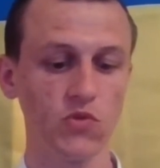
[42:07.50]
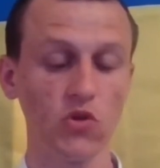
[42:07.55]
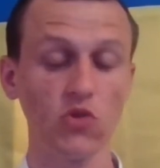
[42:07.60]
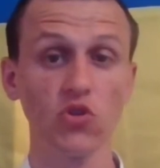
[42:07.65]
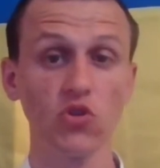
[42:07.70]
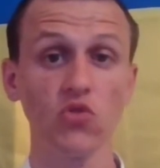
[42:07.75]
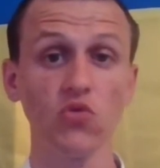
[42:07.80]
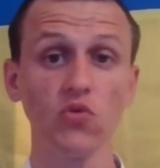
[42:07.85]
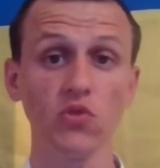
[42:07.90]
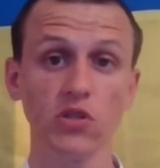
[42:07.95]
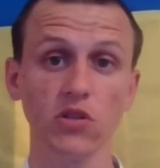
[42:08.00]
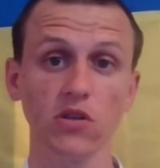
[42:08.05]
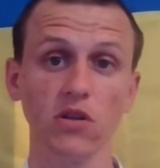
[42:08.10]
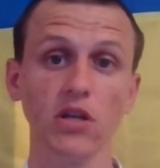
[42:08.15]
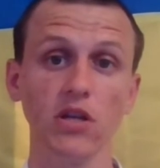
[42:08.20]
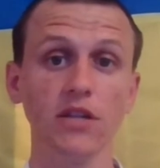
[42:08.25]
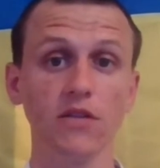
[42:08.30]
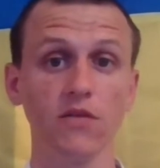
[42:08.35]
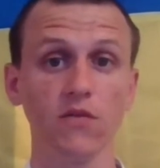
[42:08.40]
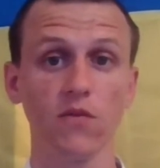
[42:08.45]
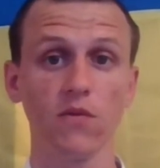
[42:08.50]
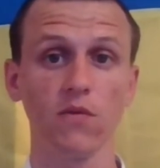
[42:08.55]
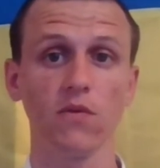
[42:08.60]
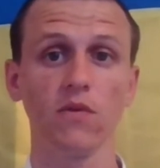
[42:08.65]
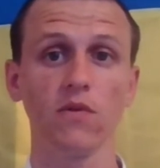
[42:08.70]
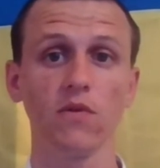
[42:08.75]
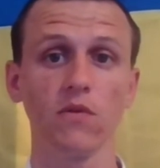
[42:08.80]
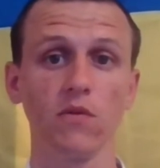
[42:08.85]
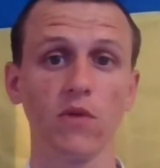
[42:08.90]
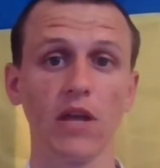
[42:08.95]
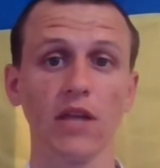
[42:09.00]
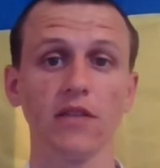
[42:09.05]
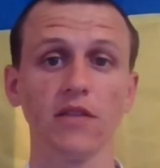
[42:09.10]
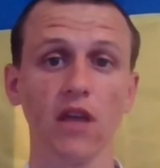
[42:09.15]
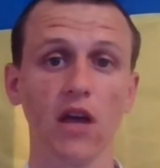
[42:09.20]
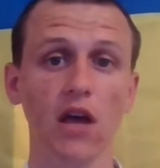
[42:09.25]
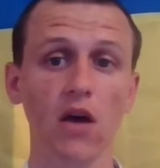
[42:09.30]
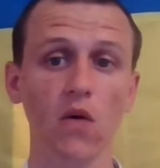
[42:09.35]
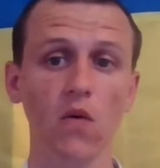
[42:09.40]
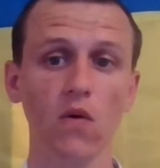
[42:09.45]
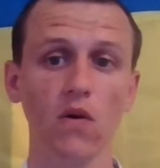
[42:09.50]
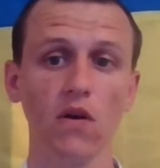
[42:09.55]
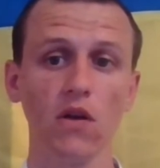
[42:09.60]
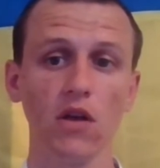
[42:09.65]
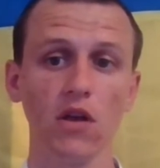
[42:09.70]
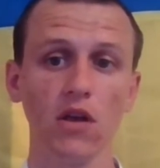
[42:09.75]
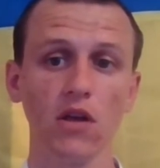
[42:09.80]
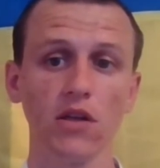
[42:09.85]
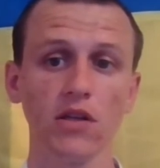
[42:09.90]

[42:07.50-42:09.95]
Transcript: don't use it right now,